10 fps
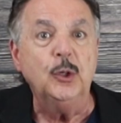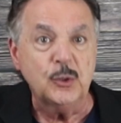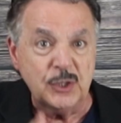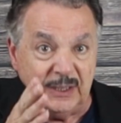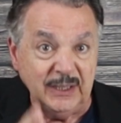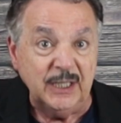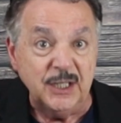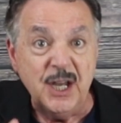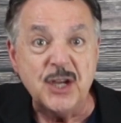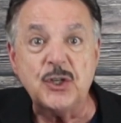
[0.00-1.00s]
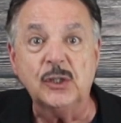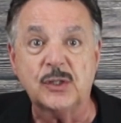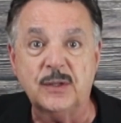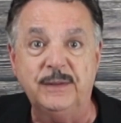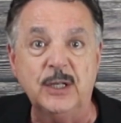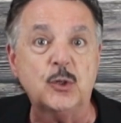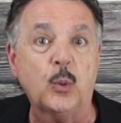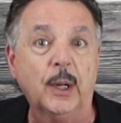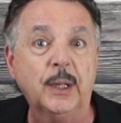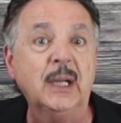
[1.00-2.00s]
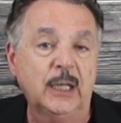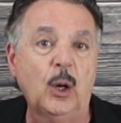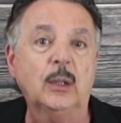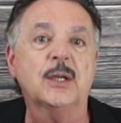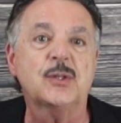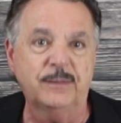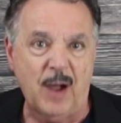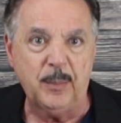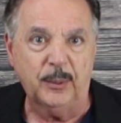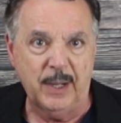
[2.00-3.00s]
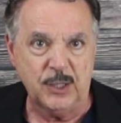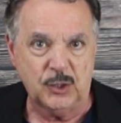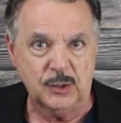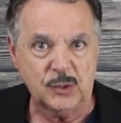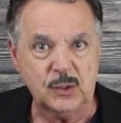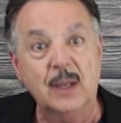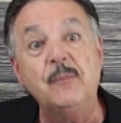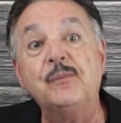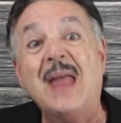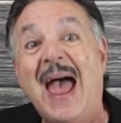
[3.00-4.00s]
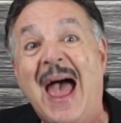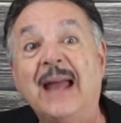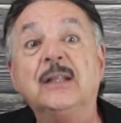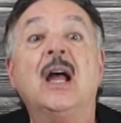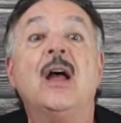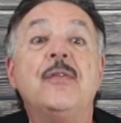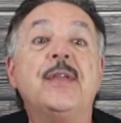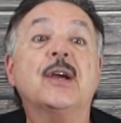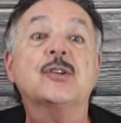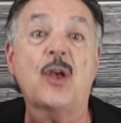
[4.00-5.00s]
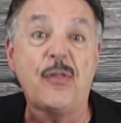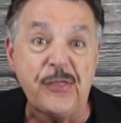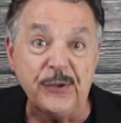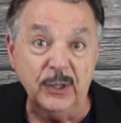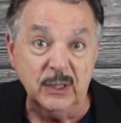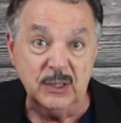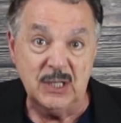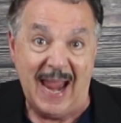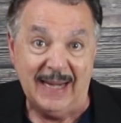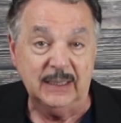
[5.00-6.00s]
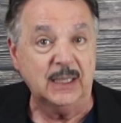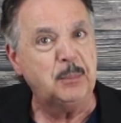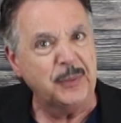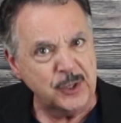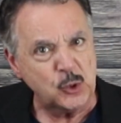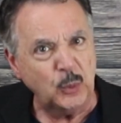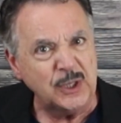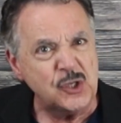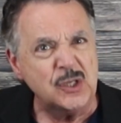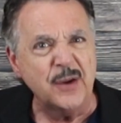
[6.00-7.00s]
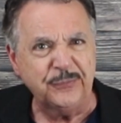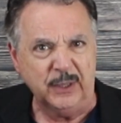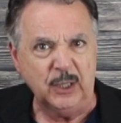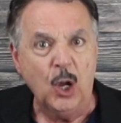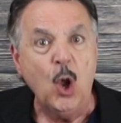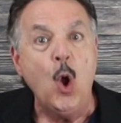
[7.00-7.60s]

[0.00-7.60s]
using the initials of each word in our list of operations. And there's a third tactic, but this one is different.